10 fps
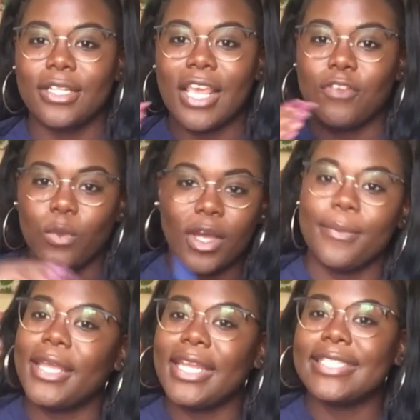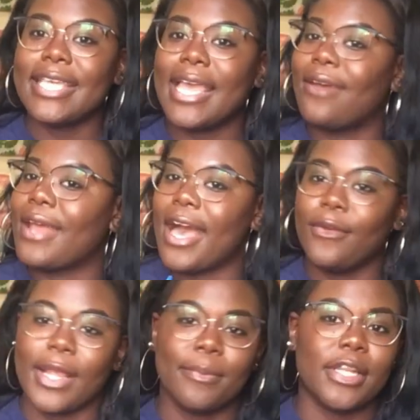if you want to be an ETA, I would
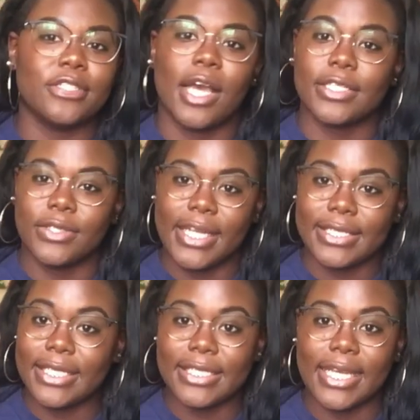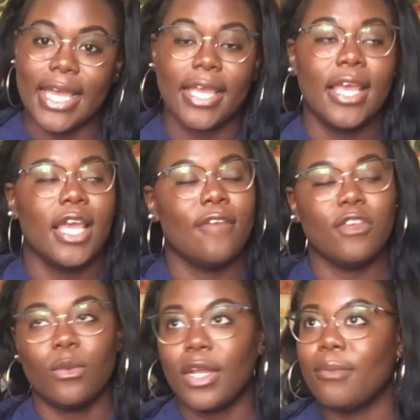highly recommend you talk to an ETA. If
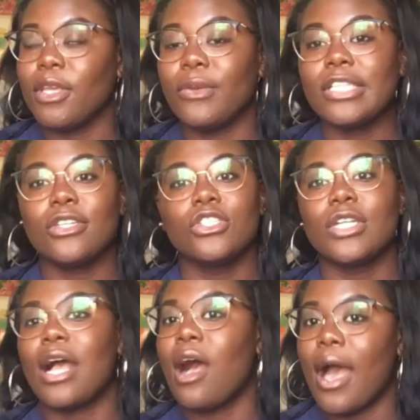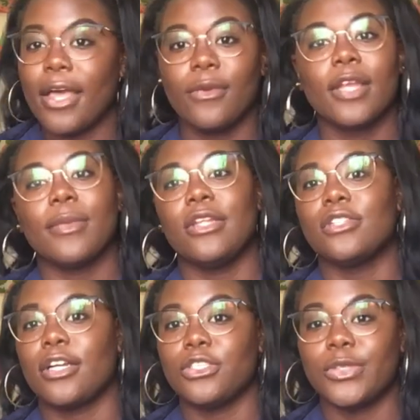you want to be a researcher, I would highly recommend you
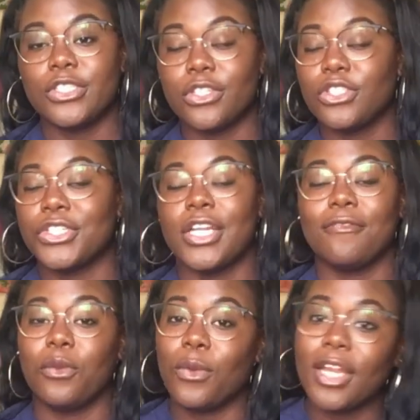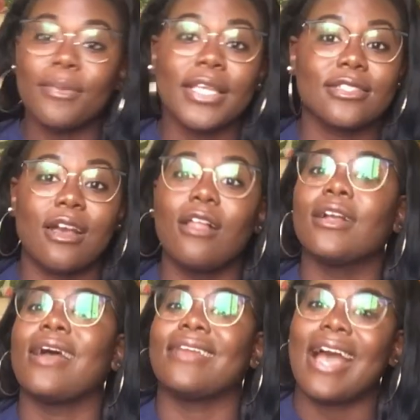talk to a researcher. And if you want to be a
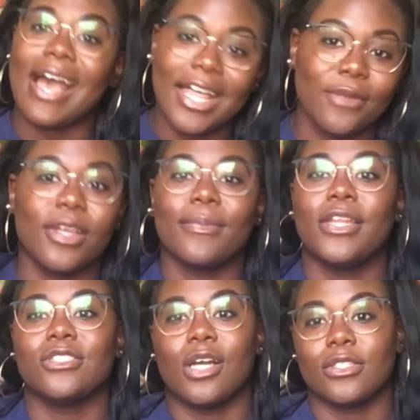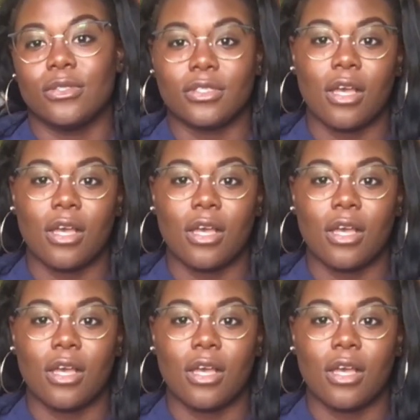scholar, I'd highly recommend you talk to a